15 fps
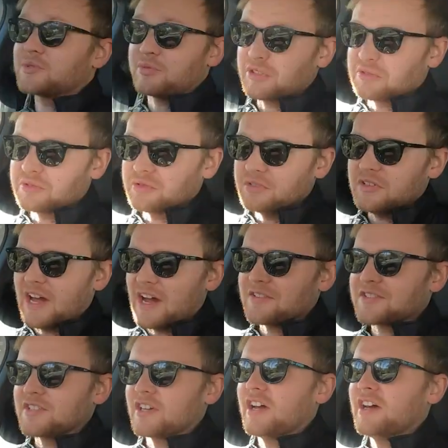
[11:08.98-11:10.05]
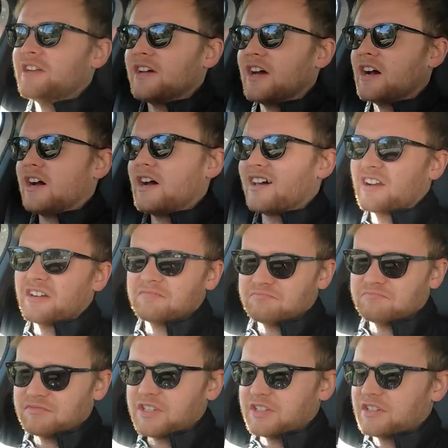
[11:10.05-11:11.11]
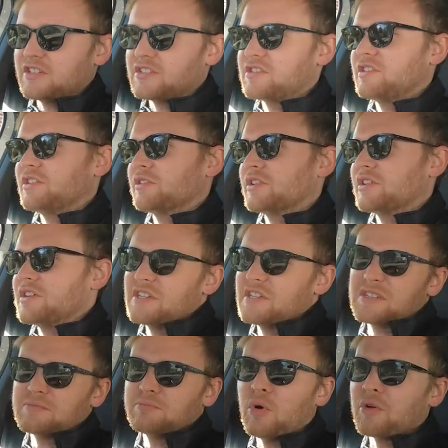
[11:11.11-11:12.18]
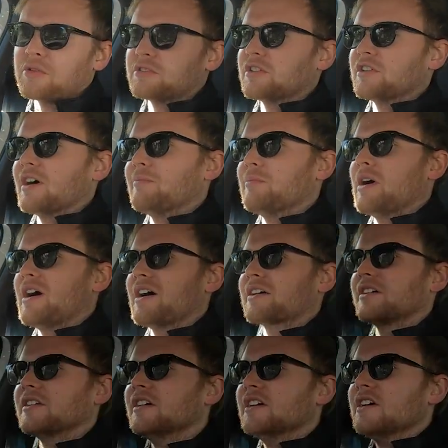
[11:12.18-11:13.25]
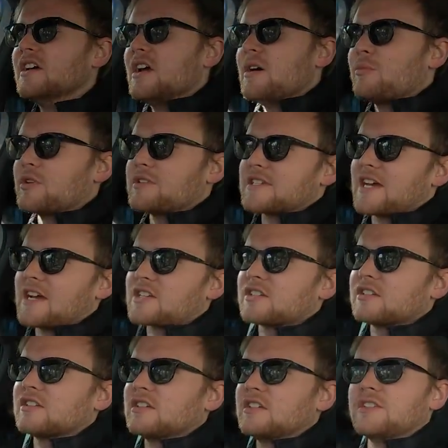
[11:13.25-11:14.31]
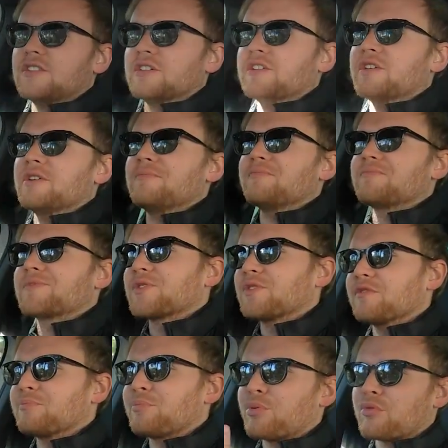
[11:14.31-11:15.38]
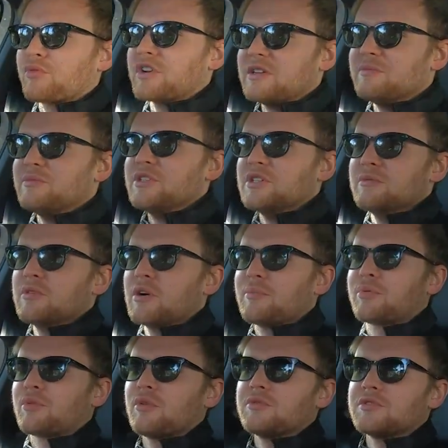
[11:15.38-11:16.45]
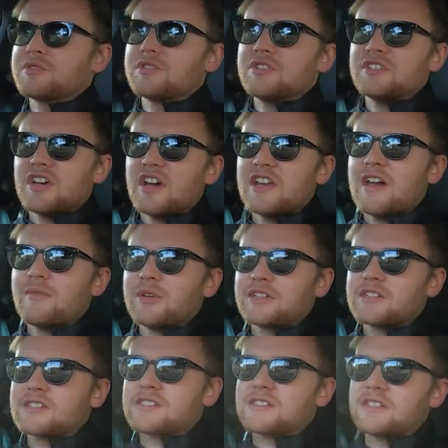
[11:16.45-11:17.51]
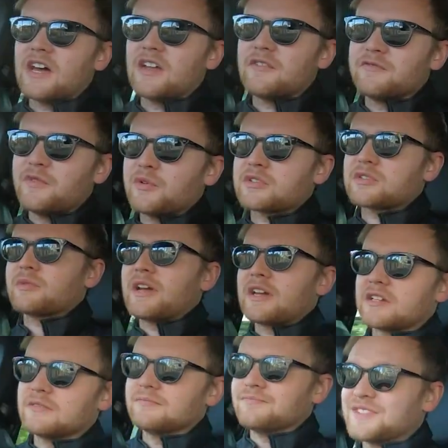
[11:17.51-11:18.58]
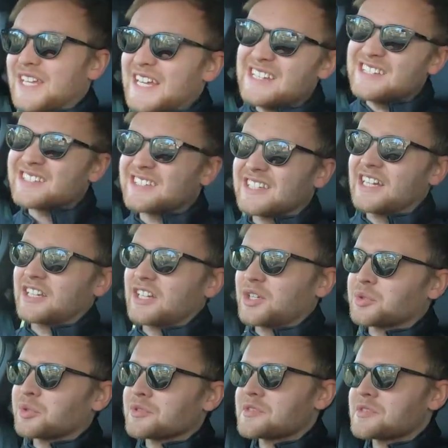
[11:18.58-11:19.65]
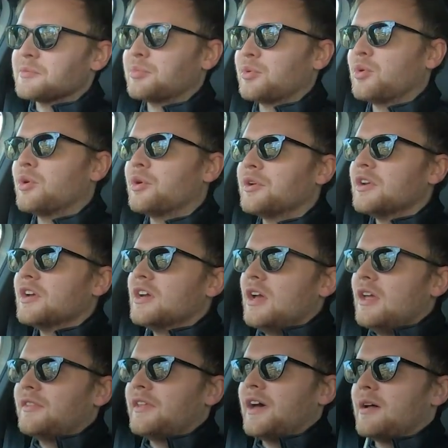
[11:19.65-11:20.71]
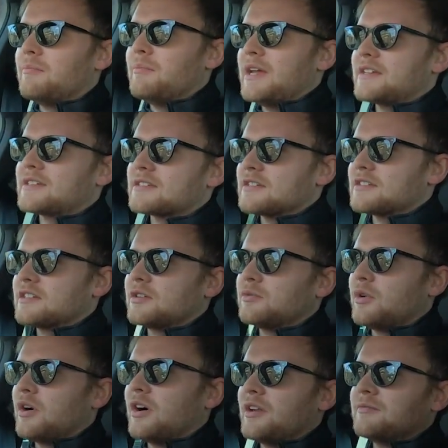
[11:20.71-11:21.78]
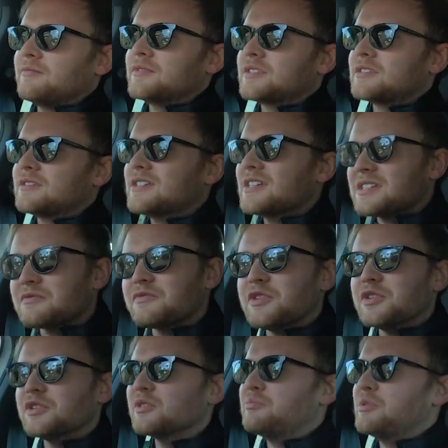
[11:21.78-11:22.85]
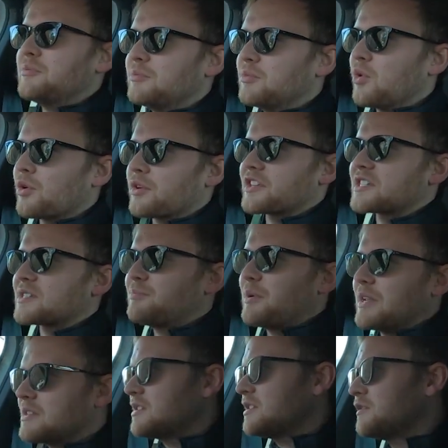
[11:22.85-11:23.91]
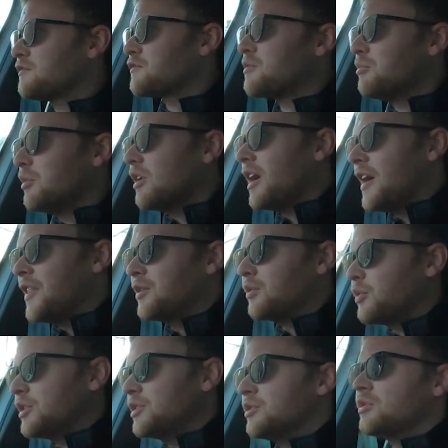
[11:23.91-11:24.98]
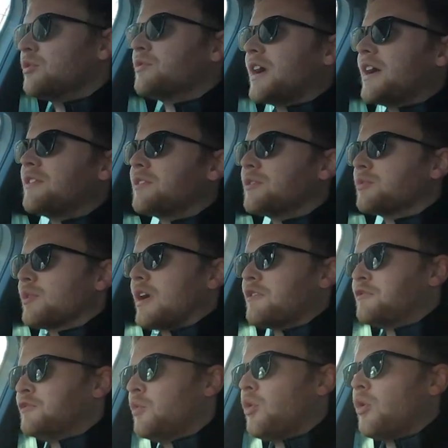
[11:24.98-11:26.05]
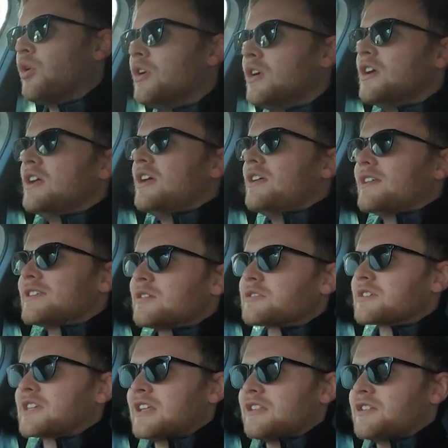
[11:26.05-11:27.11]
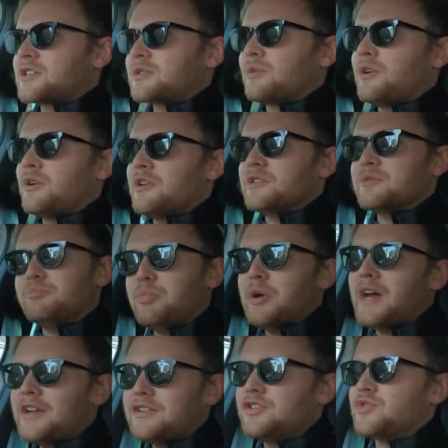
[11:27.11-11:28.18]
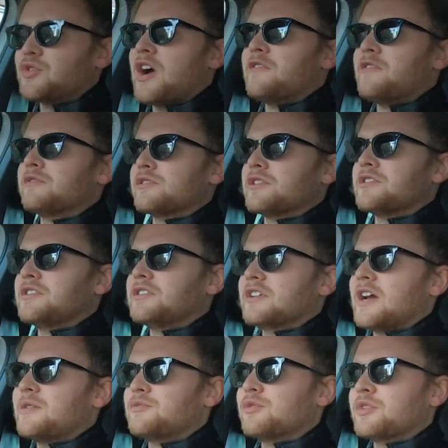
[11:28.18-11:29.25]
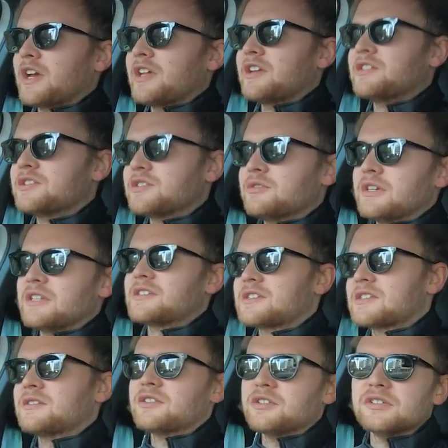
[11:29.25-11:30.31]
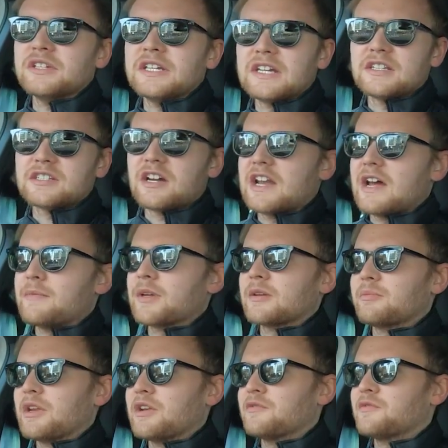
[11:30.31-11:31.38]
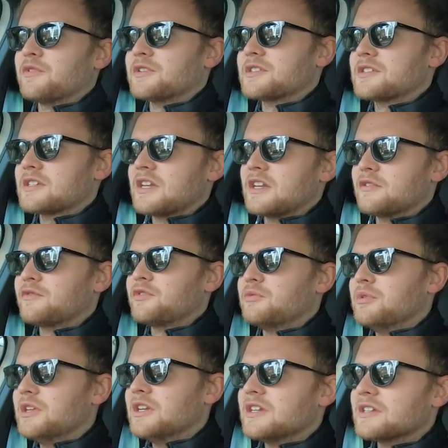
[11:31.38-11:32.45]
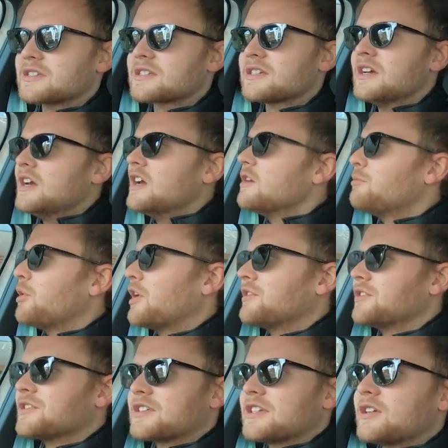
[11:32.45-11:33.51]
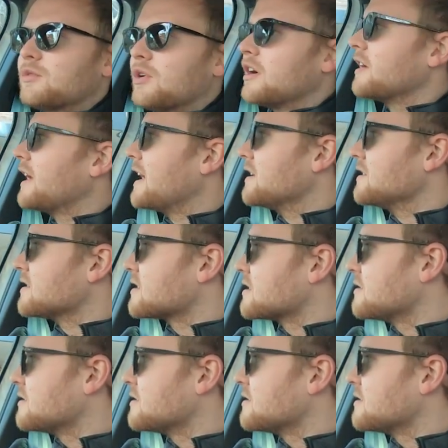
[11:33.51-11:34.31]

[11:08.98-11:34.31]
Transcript: pretty good outside, and I think the interior is modern and upmarket, but it's actually the sort of premium approach to dynamics that Volkswagen tend to take across the board that makes the Tiguan just feel a bit more expensive from behind the wheel than the RAV4. That's not to say that the Toyota is bad to drive or anything, and we'll get into its unique dynamic benefits in a few minutes, but the Tiguan has,